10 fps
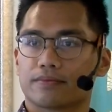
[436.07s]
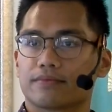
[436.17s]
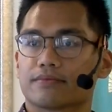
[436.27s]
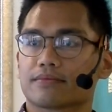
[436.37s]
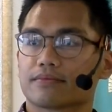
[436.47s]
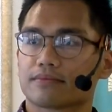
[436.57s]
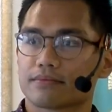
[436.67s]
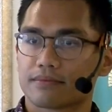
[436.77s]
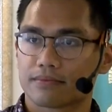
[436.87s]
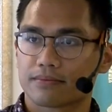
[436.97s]

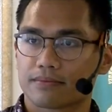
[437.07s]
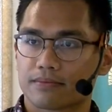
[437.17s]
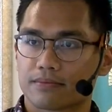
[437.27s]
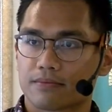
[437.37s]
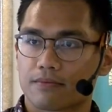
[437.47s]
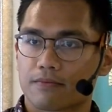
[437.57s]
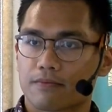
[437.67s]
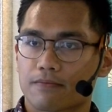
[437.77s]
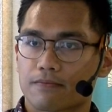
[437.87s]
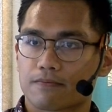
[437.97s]

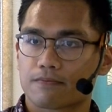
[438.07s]
(no one is talking)